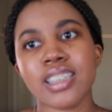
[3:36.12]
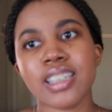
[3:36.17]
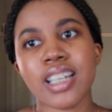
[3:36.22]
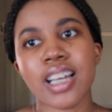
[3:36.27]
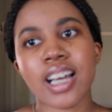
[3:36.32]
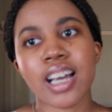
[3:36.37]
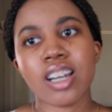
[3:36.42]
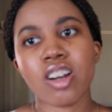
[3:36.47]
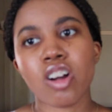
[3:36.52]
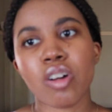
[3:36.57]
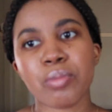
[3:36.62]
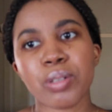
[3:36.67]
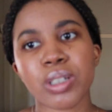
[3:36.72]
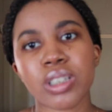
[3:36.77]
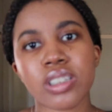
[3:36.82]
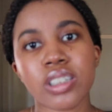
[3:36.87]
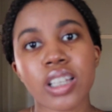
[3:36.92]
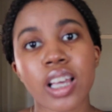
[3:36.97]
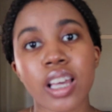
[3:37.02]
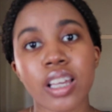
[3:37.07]
Yeah, at
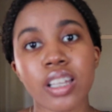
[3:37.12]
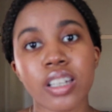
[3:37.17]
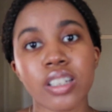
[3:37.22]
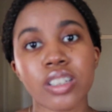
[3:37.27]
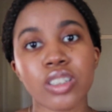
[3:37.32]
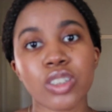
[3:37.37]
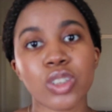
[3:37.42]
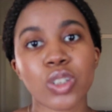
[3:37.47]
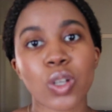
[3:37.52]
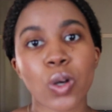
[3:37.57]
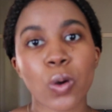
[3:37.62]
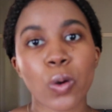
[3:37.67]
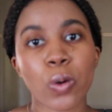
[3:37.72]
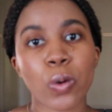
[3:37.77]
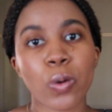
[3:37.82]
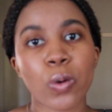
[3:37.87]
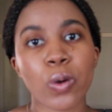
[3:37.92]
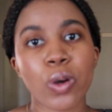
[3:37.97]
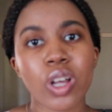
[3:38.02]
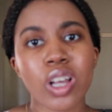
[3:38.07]
10:30.
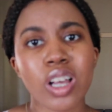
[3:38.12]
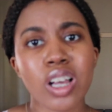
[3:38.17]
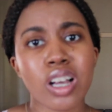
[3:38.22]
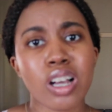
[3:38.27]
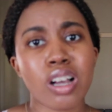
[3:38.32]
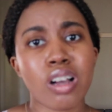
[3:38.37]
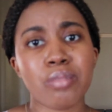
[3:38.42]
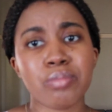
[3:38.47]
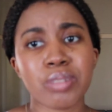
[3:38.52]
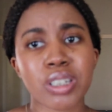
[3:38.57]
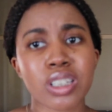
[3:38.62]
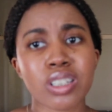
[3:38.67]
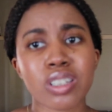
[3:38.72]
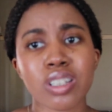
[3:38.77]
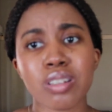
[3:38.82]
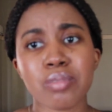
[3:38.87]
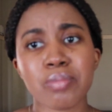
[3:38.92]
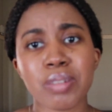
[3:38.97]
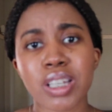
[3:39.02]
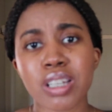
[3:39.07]
So I'm just
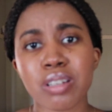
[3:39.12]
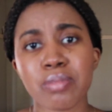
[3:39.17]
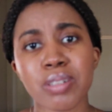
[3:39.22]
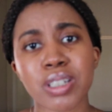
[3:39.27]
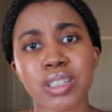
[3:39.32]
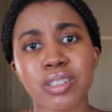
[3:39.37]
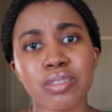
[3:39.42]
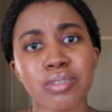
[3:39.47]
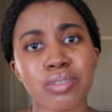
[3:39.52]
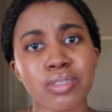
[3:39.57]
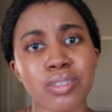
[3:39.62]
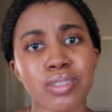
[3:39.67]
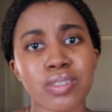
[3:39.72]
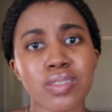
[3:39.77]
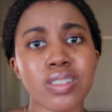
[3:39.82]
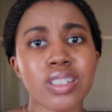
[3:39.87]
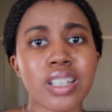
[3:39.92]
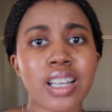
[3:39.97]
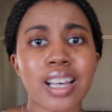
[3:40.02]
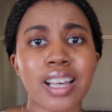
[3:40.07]
gonna make a bunch of
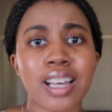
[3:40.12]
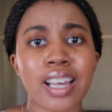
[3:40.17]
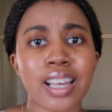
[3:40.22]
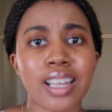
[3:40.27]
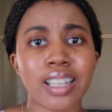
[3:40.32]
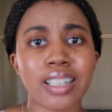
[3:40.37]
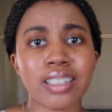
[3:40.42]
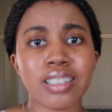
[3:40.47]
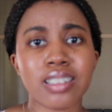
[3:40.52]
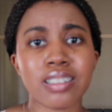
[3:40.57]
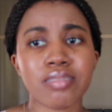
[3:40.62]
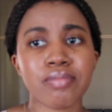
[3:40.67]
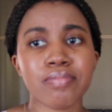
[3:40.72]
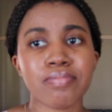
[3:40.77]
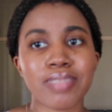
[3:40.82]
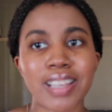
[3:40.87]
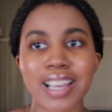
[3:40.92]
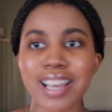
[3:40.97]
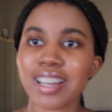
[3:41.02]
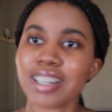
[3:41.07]
food and
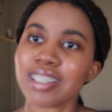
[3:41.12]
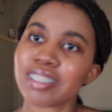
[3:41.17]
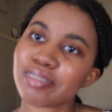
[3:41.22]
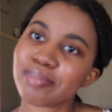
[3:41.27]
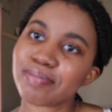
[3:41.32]
yeah.